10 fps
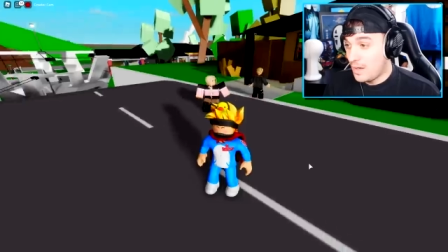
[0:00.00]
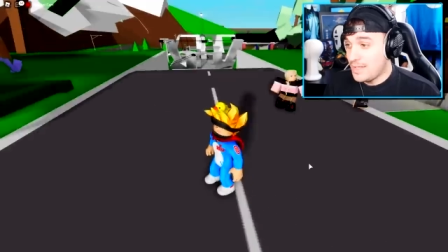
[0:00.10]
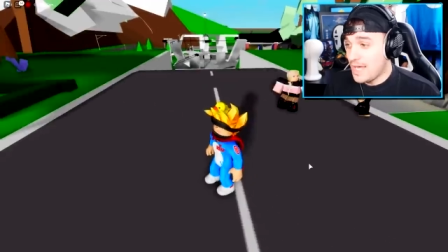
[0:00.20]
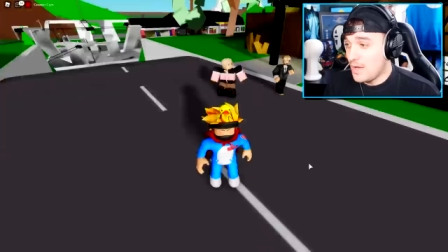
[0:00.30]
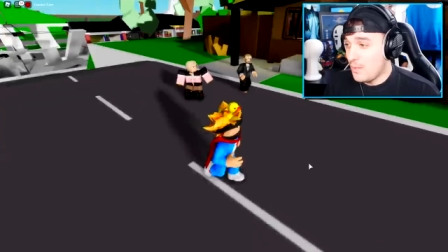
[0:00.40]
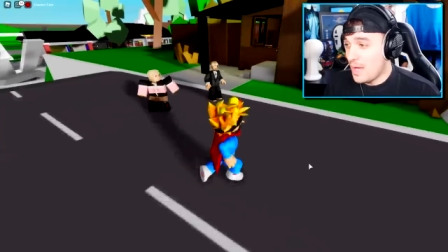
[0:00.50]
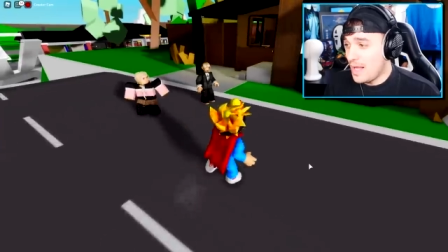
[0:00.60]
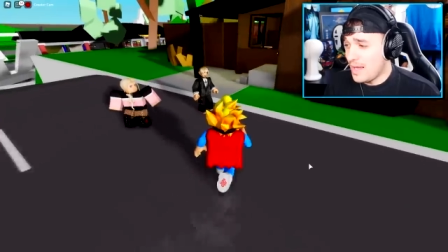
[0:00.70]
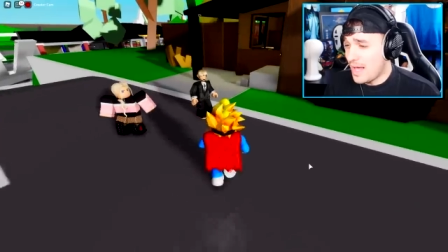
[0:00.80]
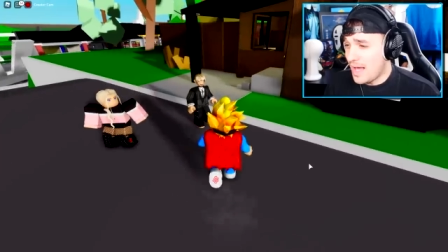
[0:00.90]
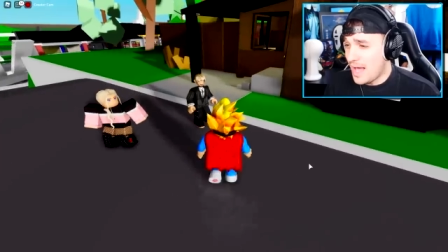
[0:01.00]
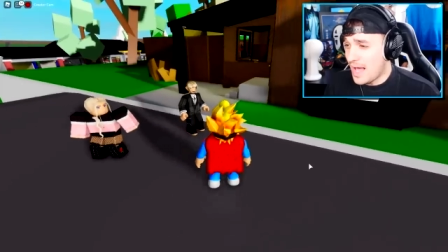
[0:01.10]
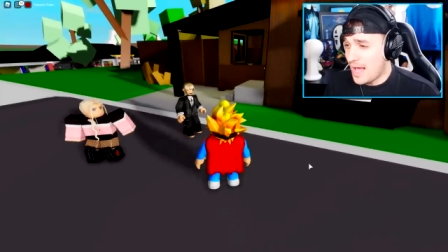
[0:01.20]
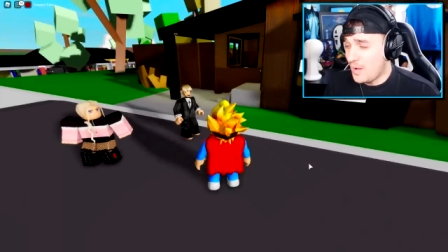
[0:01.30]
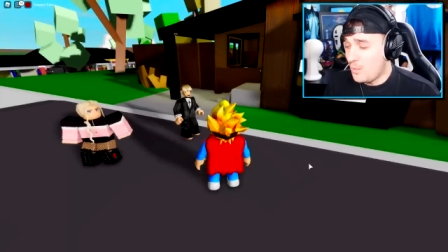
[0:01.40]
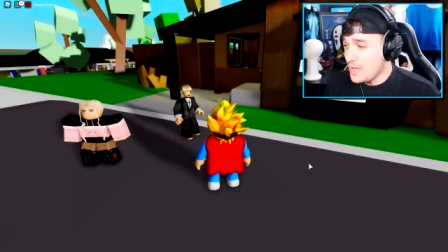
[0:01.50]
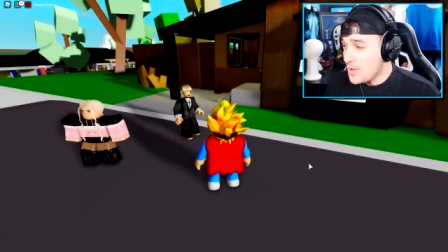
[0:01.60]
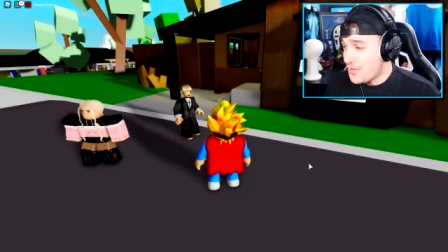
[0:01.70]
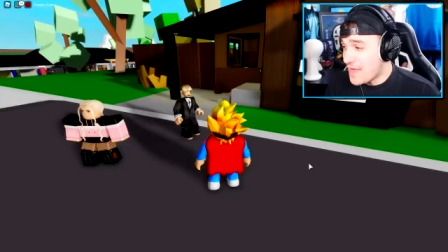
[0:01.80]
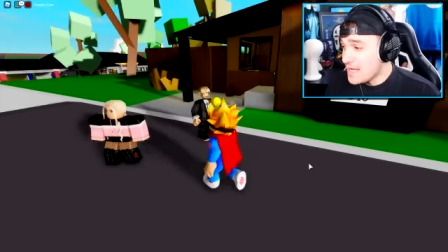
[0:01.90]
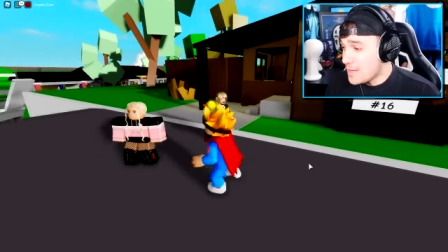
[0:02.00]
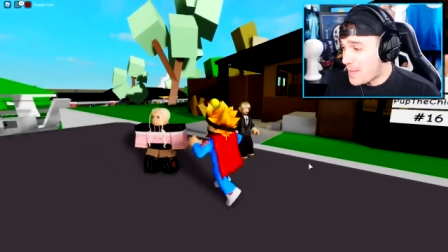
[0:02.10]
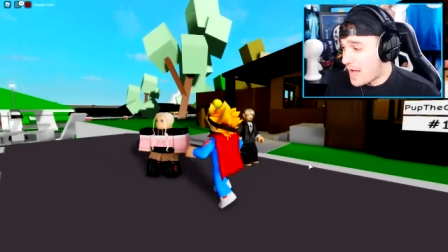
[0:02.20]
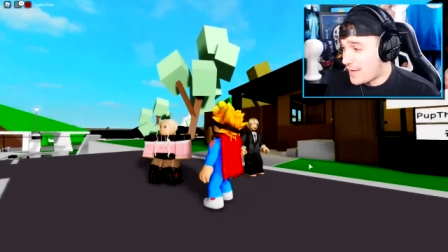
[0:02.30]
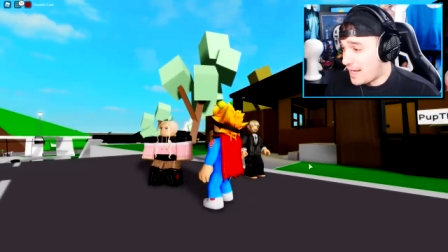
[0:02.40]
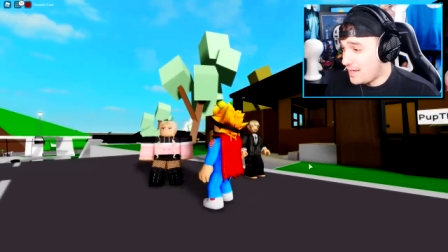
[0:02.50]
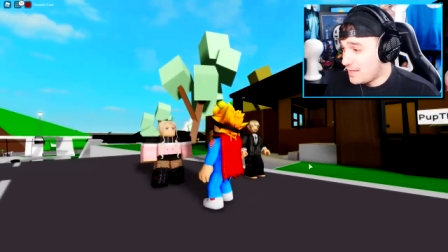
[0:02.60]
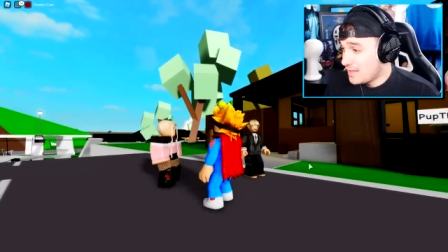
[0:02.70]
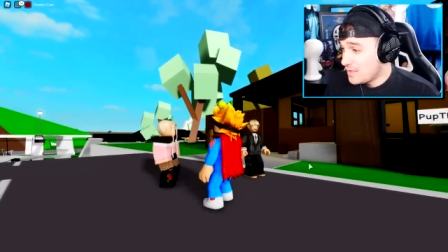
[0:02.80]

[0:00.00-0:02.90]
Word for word: Okay, well, uh, what do you think about it?